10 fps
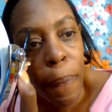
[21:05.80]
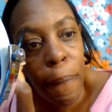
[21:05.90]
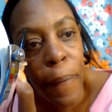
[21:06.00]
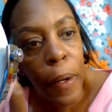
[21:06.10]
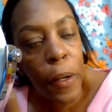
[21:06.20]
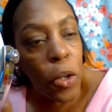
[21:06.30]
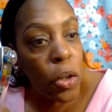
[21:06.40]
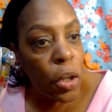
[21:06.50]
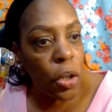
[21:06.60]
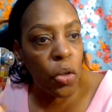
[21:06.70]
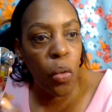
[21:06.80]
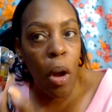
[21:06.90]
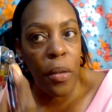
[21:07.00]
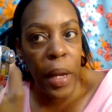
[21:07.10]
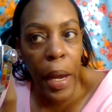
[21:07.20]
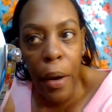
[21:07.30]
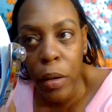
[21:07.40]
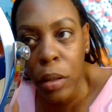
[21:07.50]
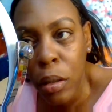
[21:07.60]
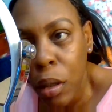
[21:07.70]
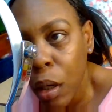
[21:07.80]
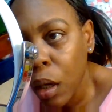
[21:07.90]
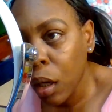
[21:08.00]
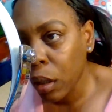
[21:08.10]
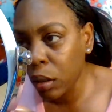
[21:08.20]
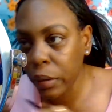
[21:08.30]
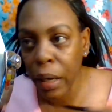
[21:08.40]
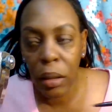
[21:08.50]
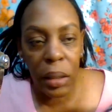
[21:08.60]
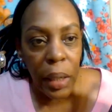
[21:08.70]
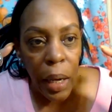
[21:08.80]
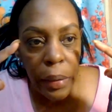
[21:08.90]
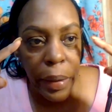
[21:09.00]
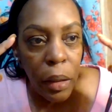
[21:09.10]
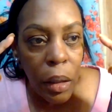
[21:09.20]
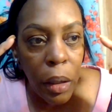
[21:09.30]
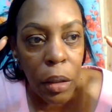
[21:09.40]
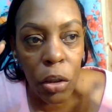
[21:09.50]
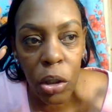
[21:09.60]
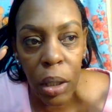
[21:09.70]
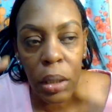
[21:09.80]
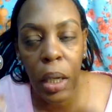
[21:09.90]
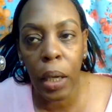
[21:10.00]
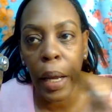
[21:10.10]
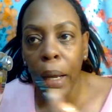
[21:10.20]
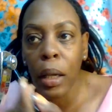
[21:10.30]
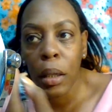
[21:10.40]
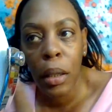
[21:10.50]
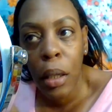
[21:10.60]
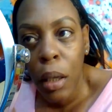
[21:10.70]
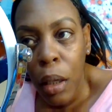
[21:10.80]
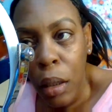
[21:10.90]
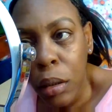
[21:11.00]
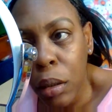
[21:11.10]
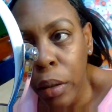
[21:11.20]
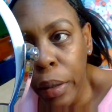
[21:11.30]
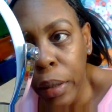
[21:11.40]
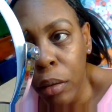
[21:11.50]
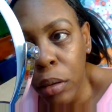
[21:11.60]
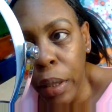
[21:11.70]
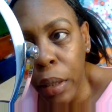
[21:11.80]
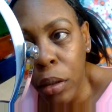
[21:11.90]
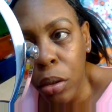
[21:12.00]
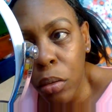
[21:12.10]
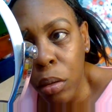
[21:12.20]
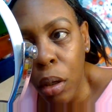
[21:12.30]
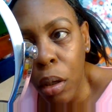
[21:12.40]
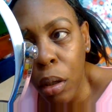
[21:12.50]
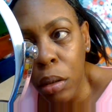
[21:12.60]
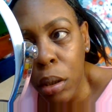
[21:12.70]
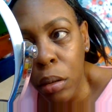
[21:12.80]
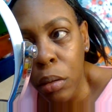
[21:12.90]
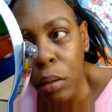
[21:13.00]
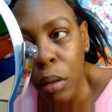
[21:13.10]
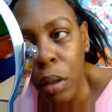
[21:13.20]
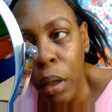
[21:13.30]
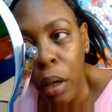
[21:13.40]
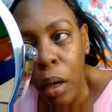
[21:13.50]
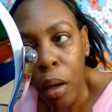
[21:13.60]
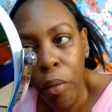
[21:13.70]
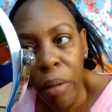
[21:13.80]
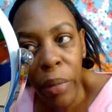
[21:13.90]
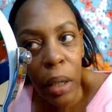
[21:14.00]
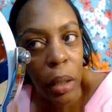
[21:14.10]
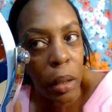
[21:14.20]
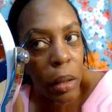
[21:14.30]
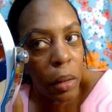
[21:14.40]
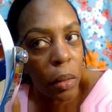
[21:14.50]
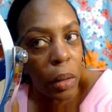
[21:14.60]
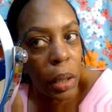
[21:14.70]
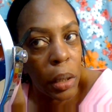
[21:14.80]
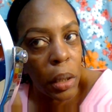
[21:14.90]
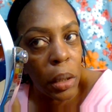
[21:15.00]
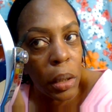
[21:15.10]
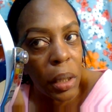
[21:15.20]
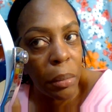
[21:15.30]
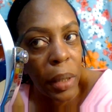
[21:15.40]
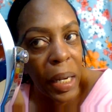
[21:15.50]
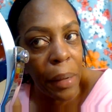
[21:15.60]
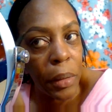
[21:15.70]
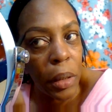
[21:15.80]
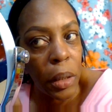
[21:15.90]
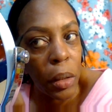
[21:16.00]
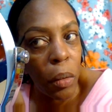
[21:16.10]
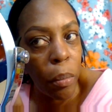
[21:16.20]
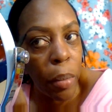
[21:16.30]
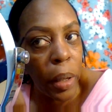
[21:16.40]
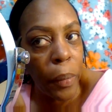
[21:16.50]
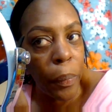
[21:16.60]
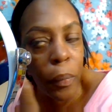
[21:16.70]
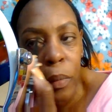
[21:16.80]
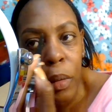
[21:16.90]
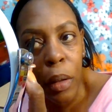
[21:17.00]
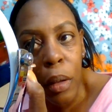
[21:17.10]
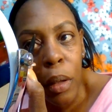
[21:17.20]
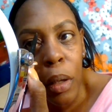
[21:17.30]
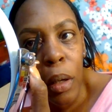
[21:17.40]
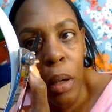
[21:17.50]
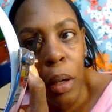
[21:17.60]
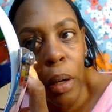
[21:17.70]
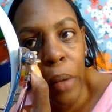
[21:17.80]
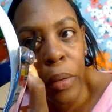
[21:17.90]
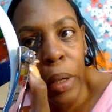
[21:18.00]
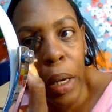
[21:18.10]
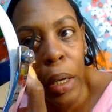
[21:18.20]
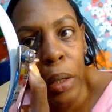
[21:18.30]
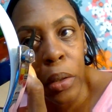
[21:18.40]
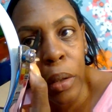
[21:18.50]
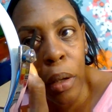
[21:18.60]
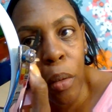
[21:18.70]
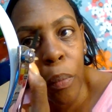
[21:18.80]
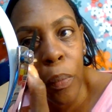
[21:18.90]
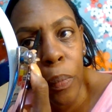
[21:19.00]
and you just draw the hairs because now see how they look just alike so it don't take too long to me to do this sometimes it do but other days you know